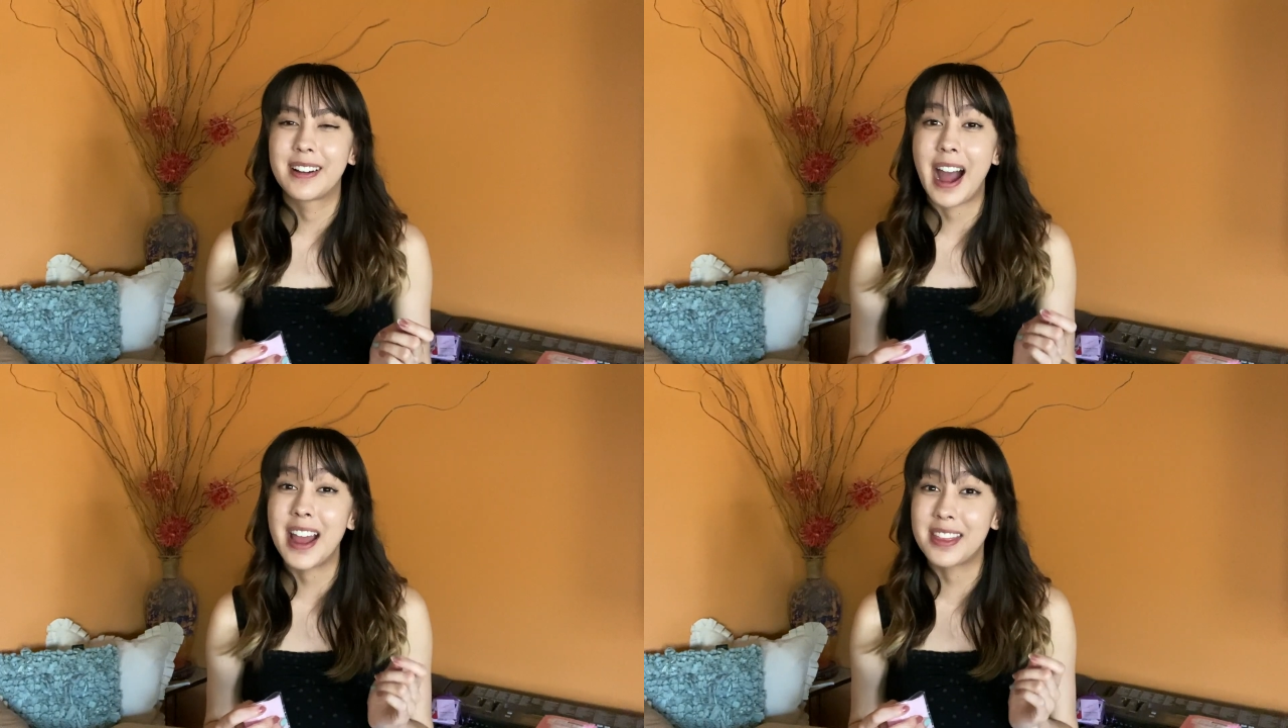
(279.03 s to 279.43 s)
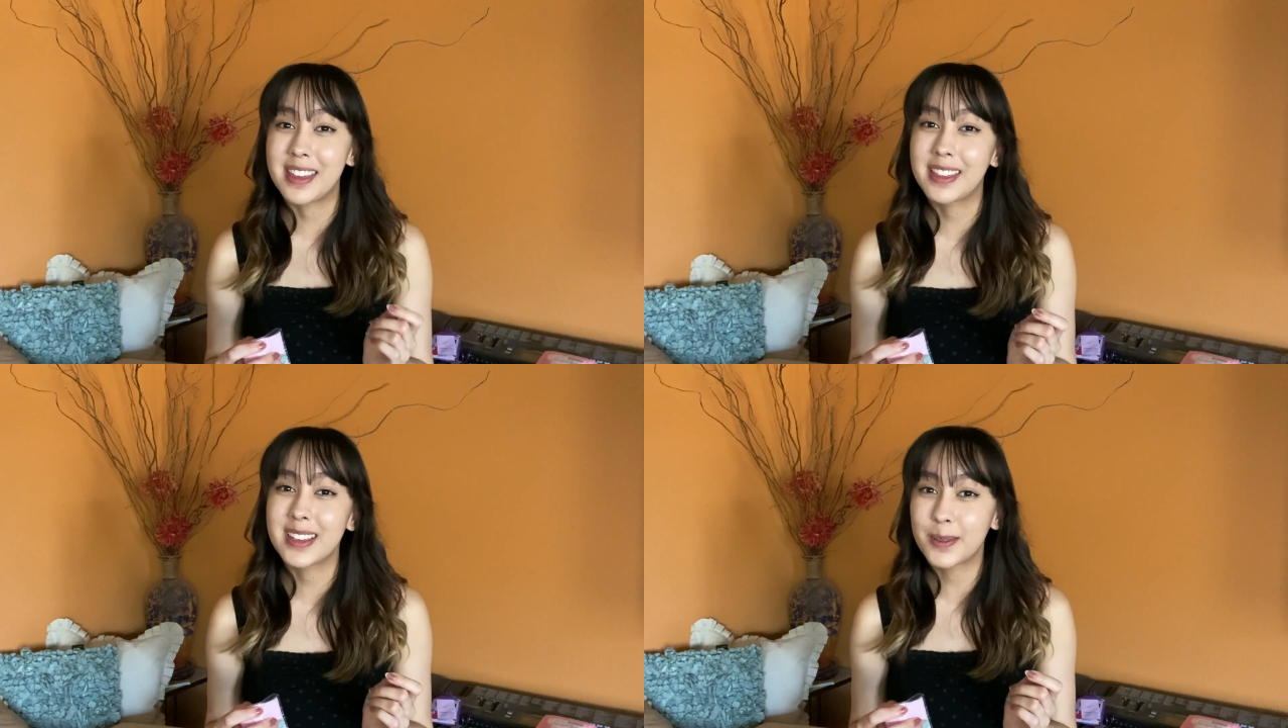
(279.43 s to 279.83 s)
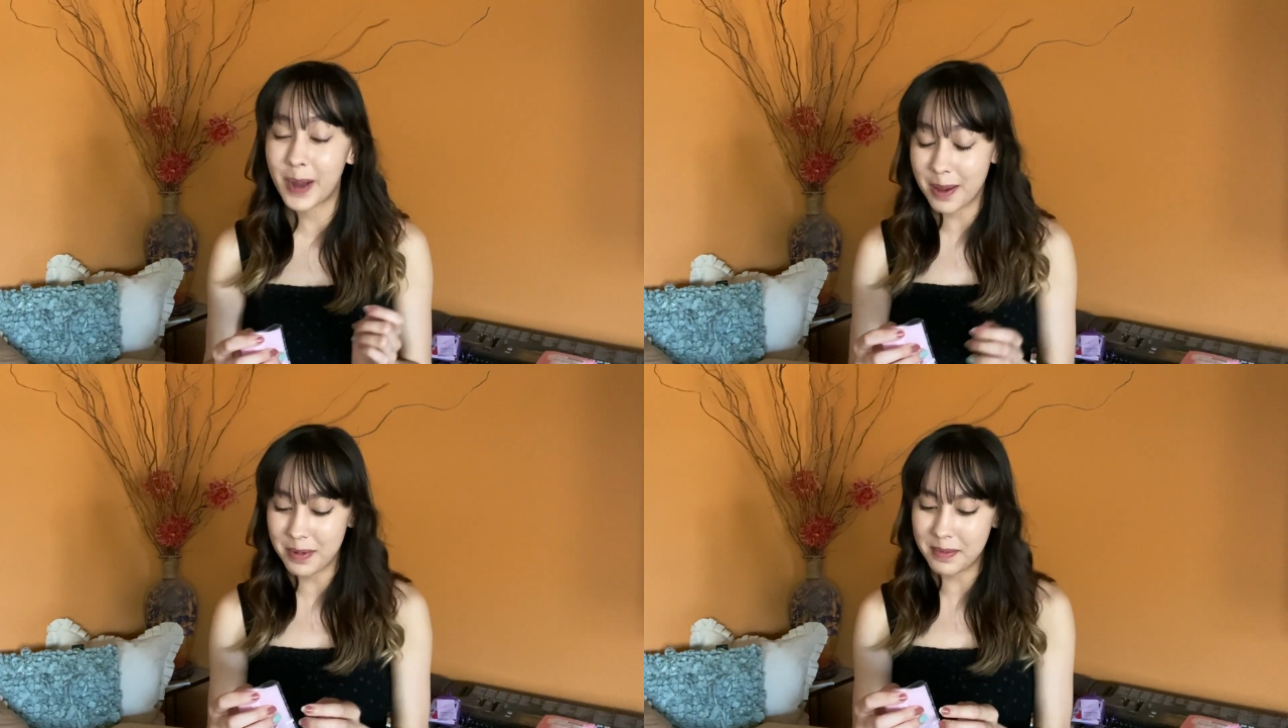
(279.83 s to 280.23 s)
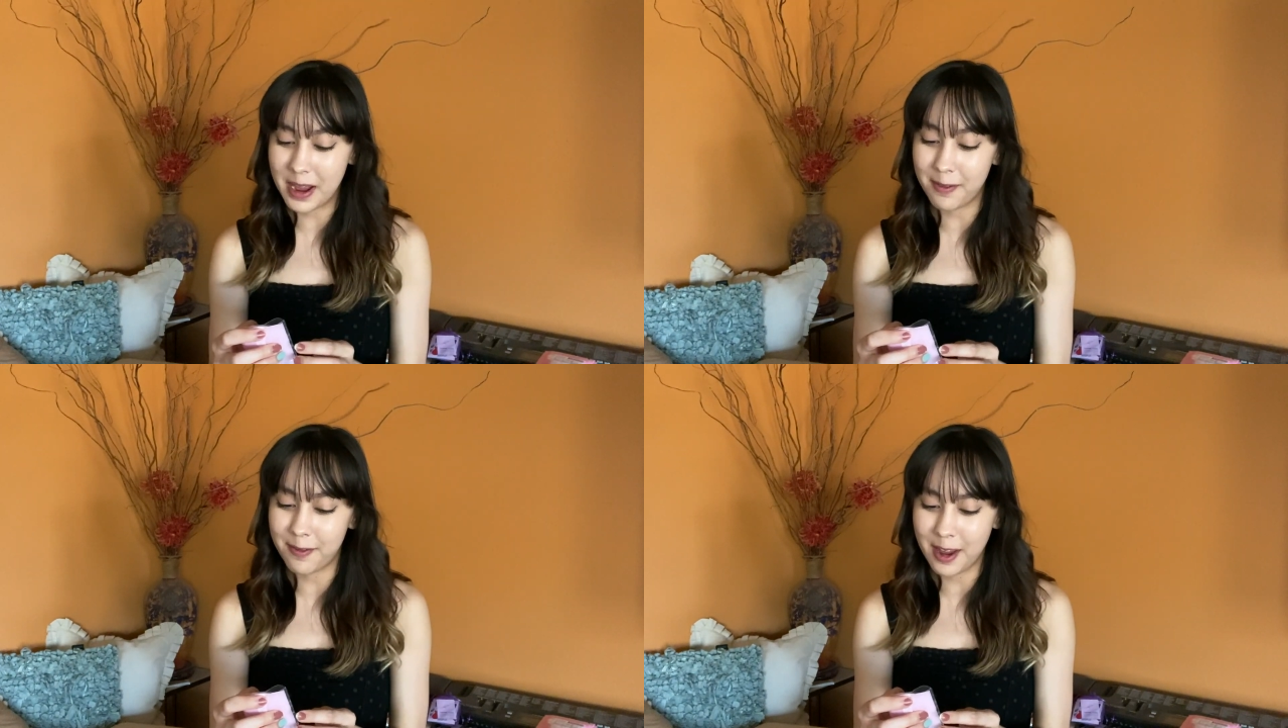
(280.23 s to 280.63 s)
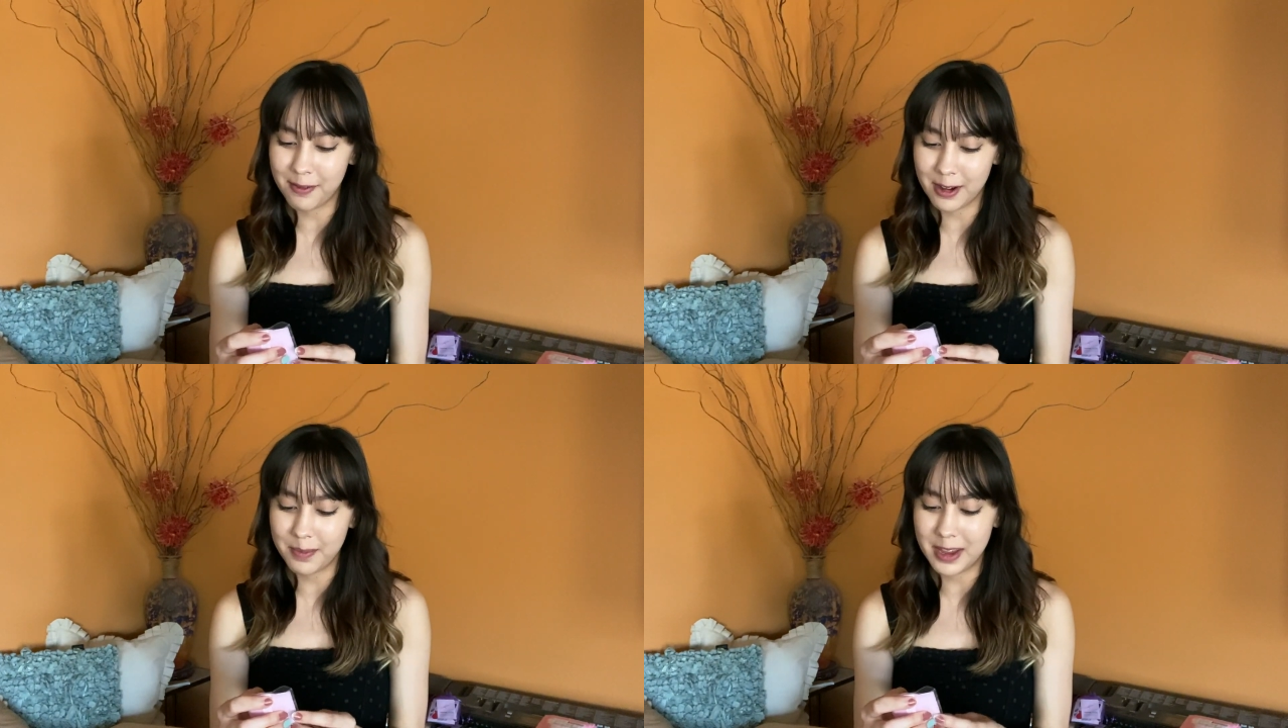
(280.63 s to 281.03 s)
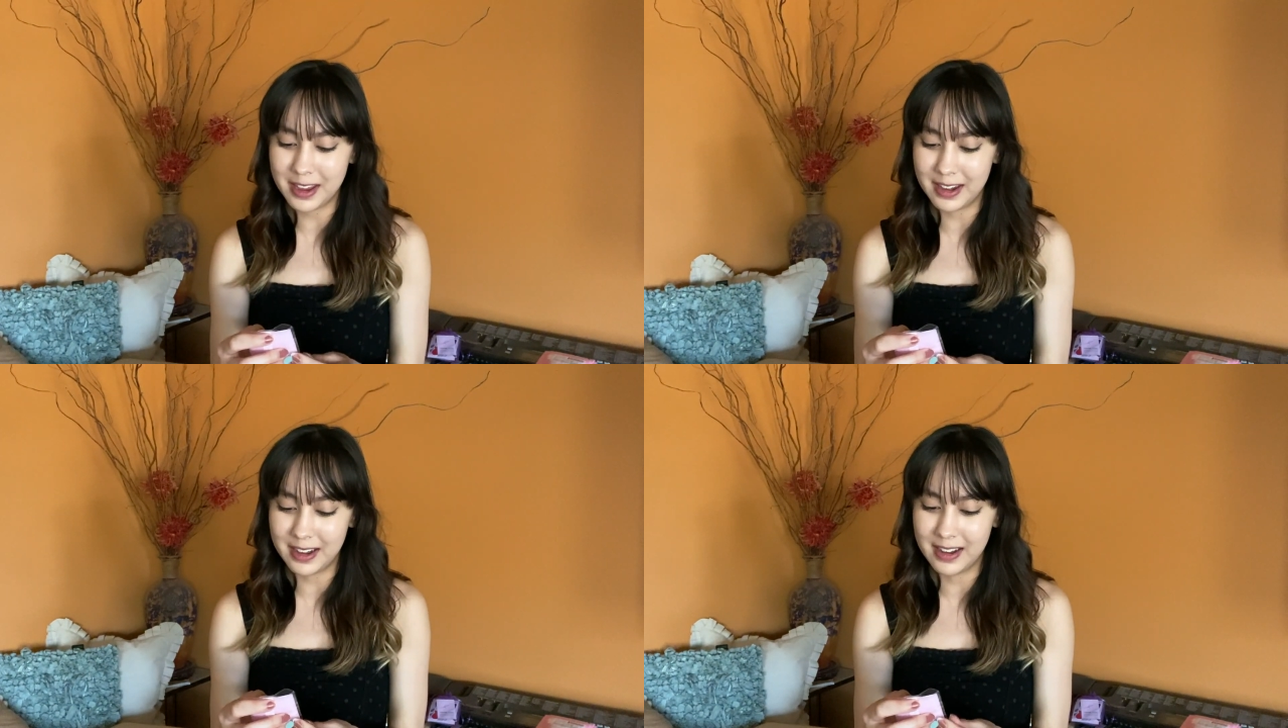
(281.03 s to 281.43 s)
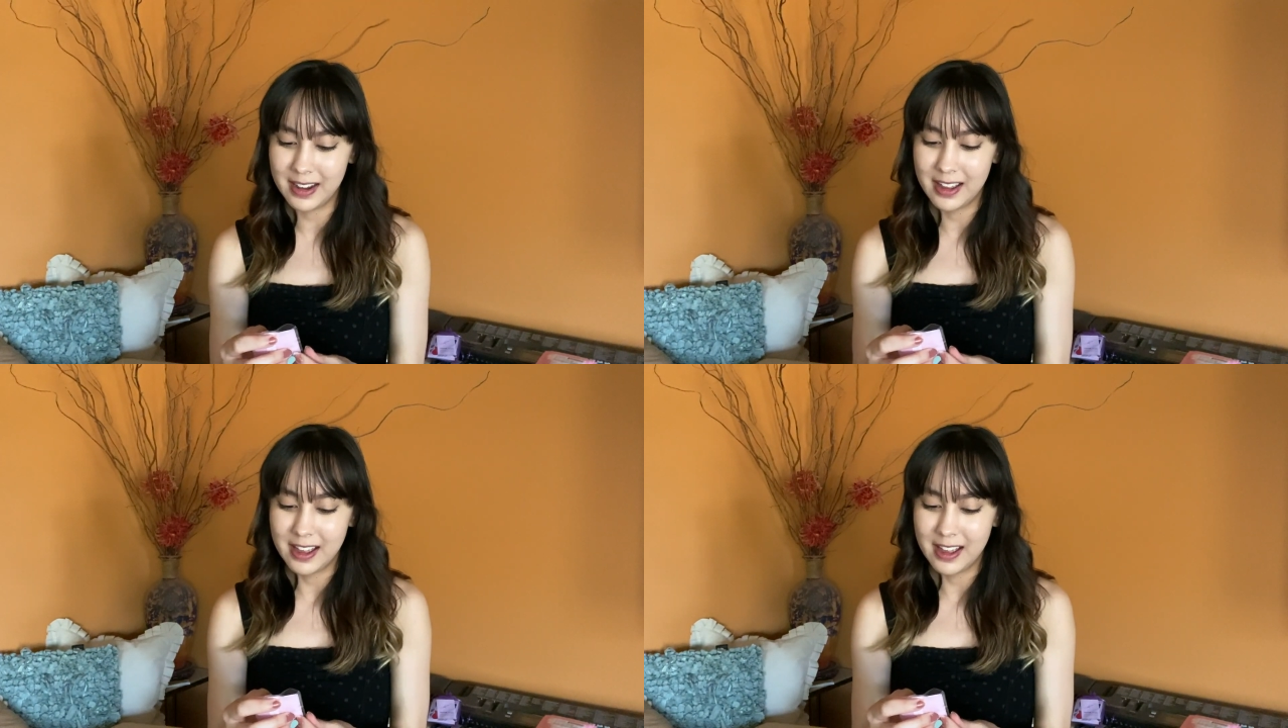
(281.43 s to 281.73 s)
I think this might be my favorite pin